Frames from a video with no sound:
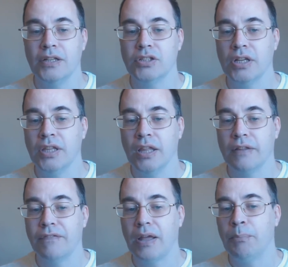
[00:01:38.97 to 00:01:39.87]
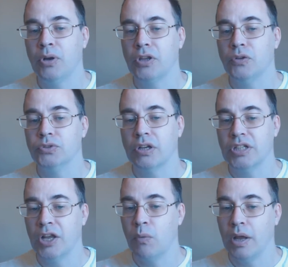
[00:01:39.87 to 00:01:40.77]
Additionally, the fat molecule is
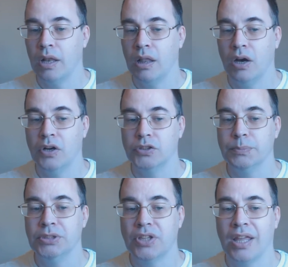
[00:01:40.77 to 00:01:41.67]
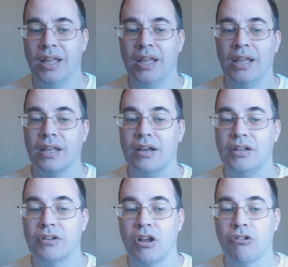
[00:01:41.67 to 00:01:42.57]
actually quite large, means they
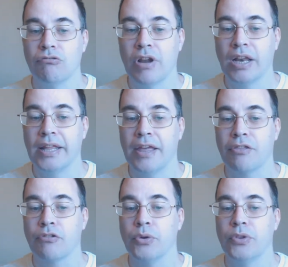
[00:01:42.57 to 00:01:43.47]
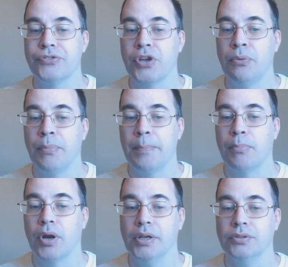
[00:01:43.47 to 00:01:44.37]
can't readily get through the cell
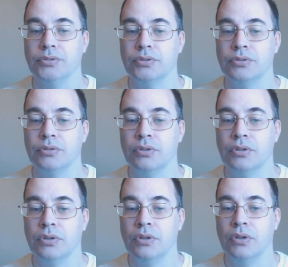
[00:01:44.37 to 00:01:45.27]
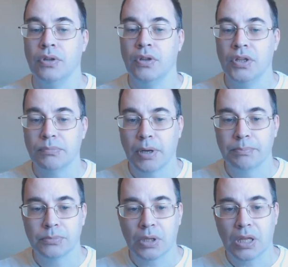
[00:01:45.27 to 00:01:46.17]
membranes. The
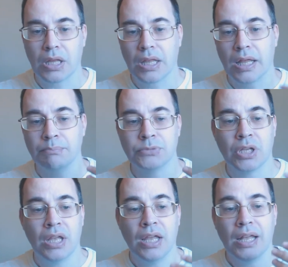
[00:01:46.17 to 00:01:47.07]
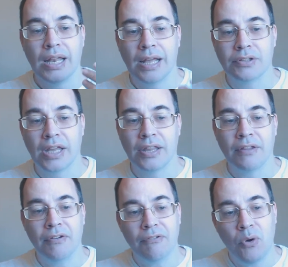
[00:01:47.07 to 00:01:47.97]
problem comes in how to get
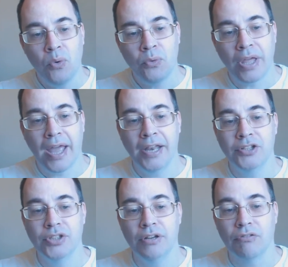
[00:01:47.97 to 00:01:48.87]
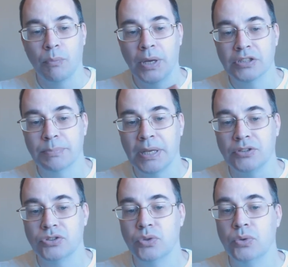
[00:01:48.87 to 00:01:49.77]
all that energy from where it's
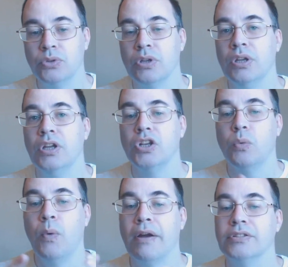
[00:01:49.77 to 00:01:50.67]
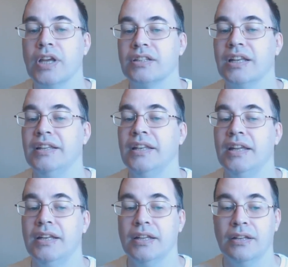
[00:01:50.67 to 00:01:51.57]
being stored to where it's actually
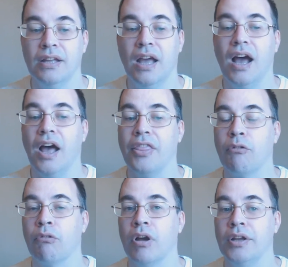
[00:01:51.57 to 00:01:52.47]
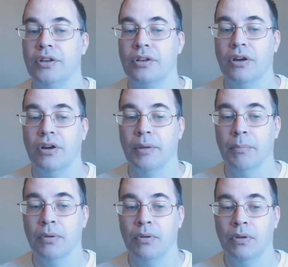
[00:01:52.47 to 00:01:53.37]
needed at the right time.